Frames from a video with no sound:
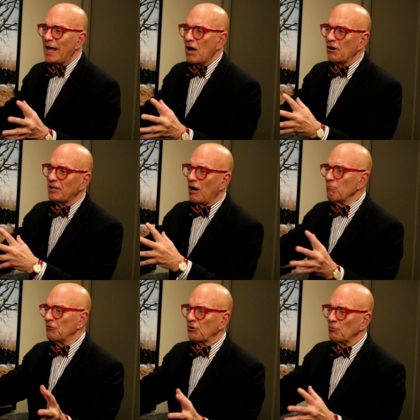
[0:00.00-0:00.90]
allowed our
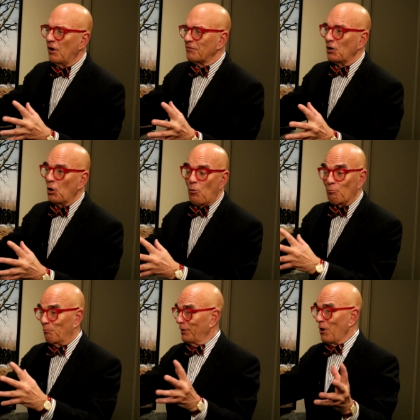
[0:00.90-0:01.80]
governments to go out there
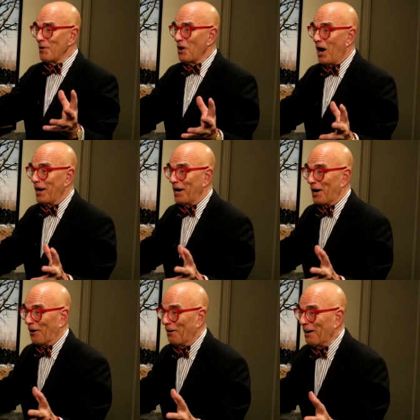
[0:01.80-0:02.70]
blowing hot
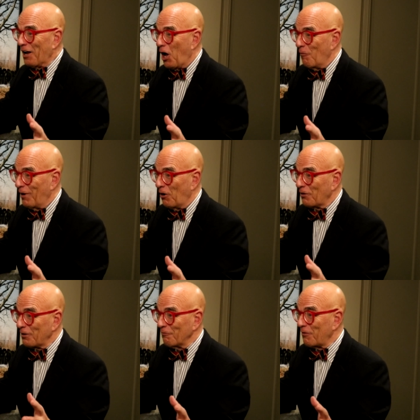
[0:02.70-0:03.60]
air
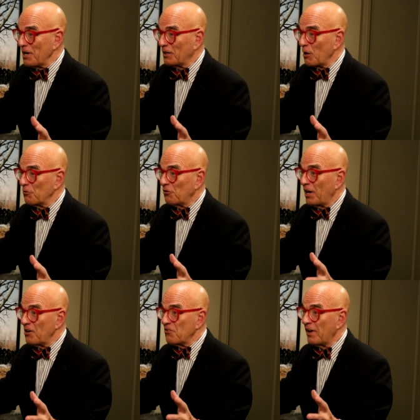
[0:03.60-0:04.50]
about fighting climate
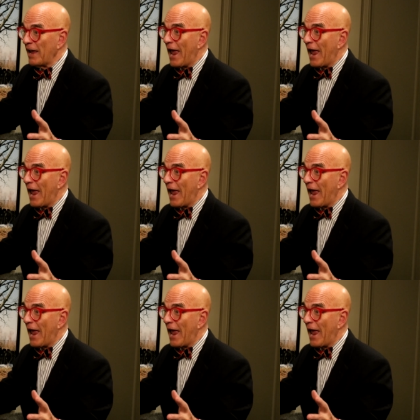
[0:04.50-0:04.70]
change,